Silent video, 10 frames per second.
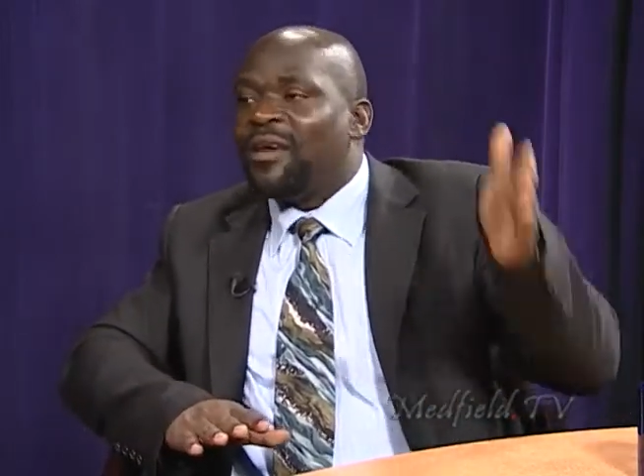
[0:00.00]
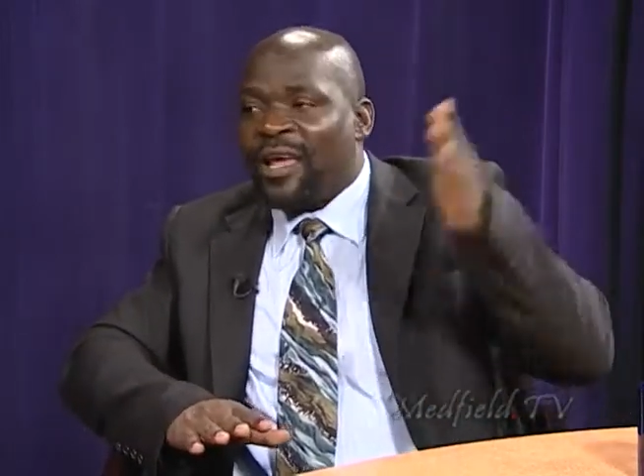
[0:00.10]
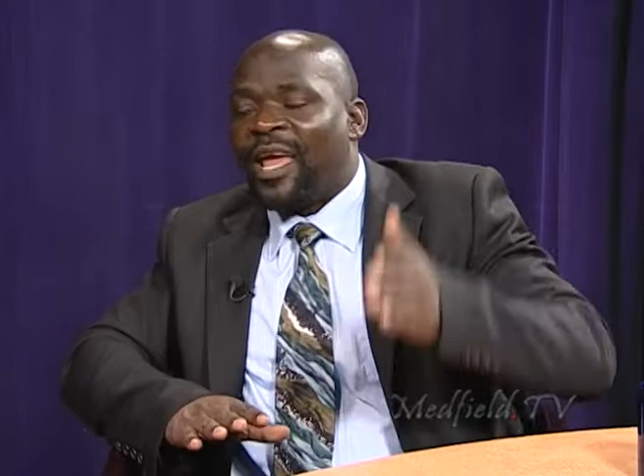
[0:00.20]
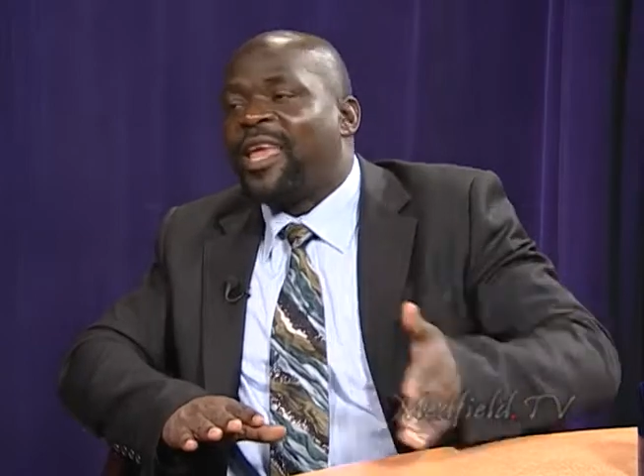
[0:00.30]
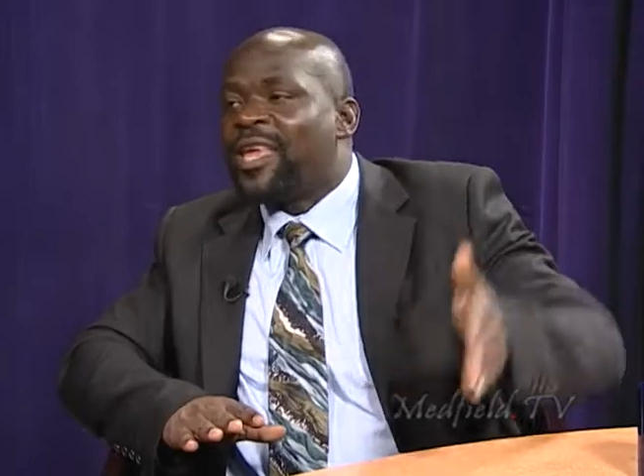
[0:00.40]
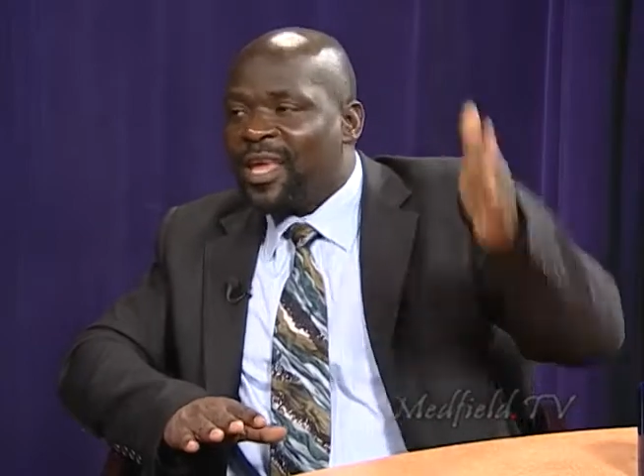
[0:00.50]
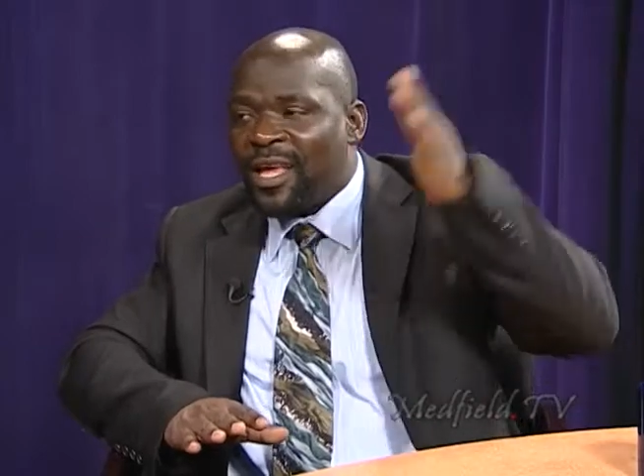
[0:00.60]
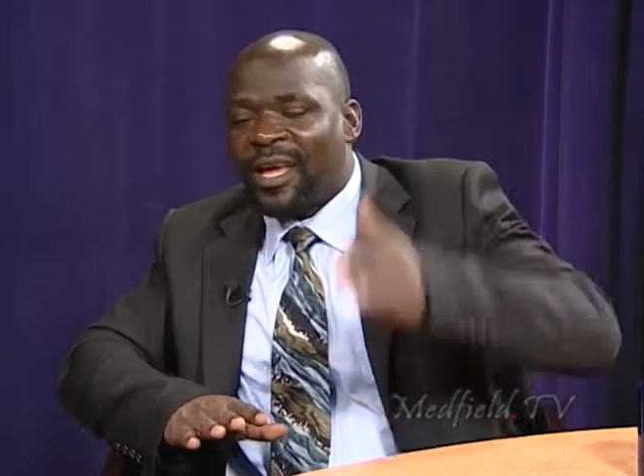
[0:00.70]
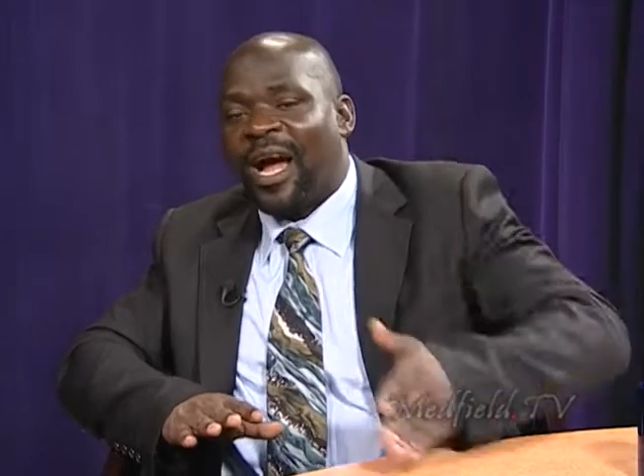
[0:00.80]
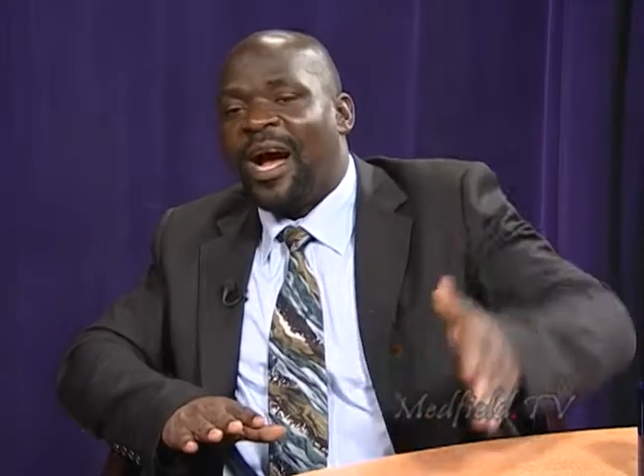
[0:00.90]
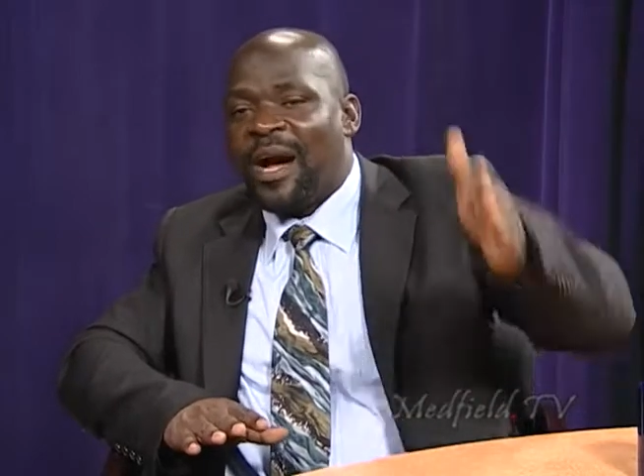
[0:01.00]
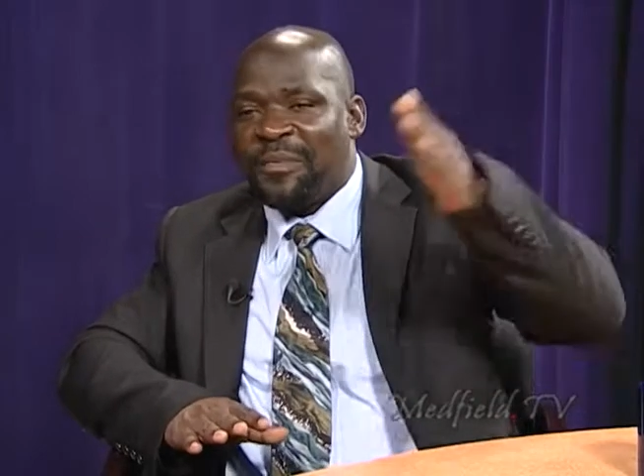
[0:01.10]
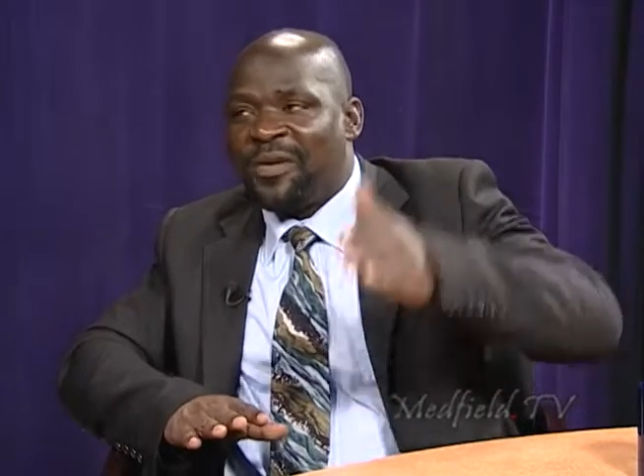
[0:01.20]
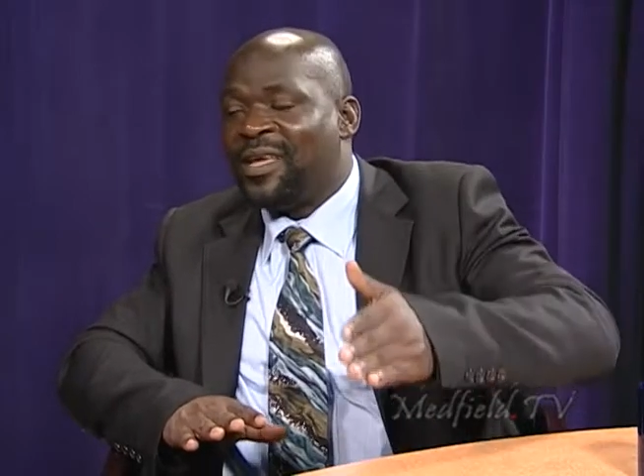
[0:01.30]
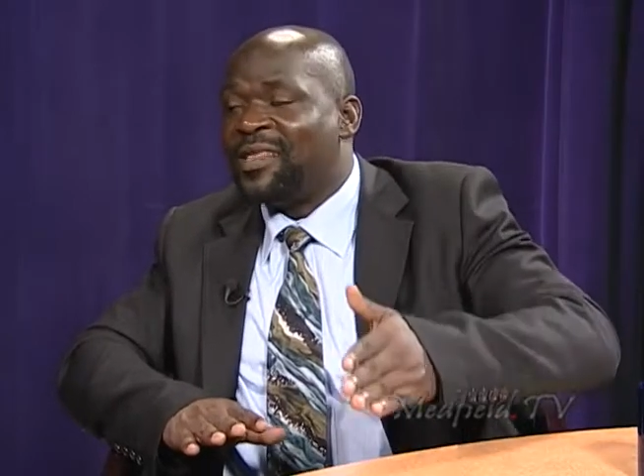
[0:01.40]
a
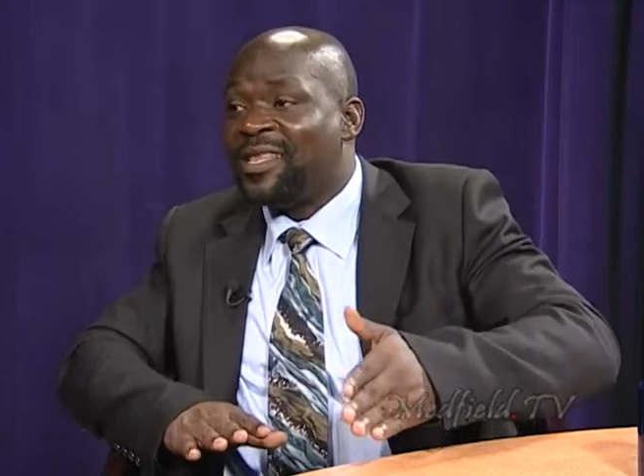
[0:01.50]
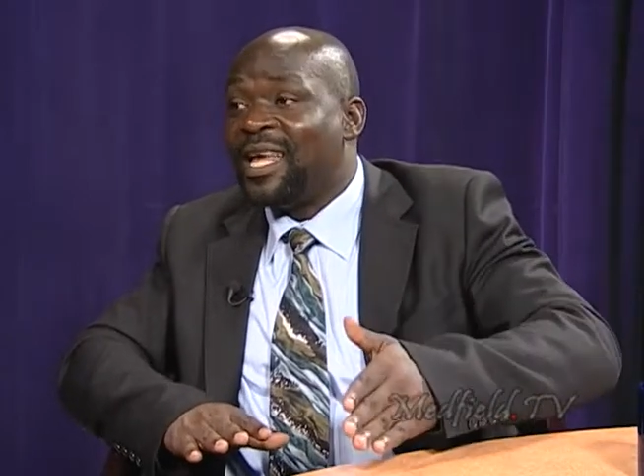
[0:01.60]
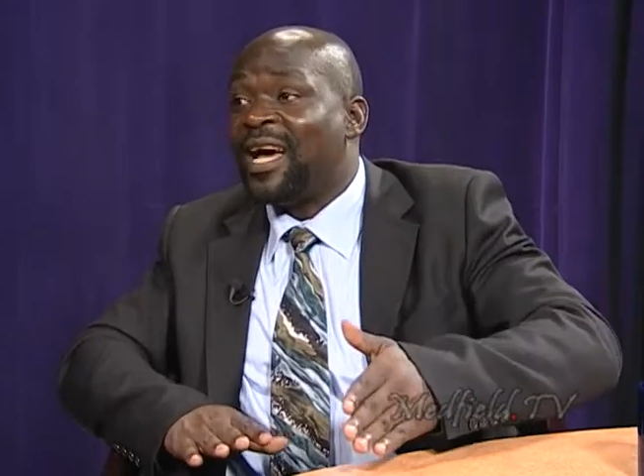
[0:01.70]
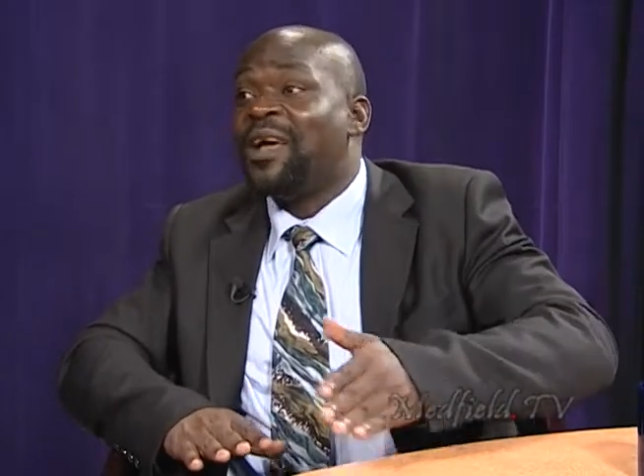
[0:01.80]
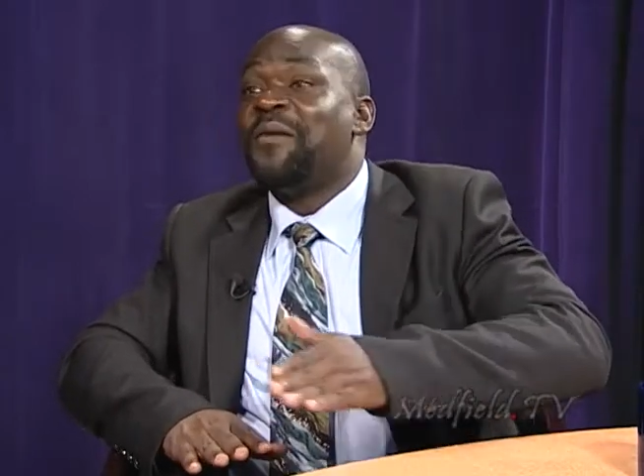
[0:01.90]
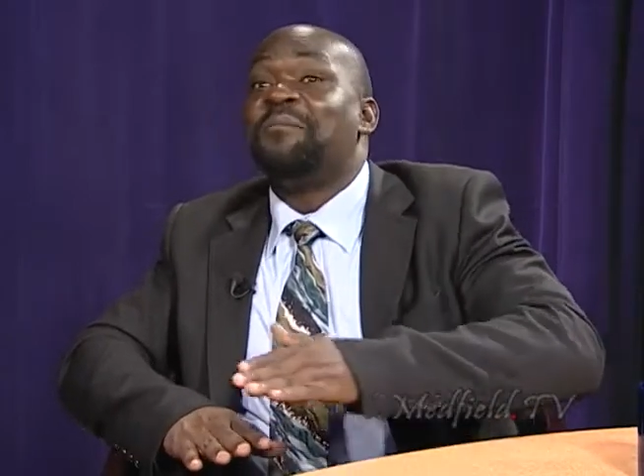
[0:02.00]
hiccup here and there,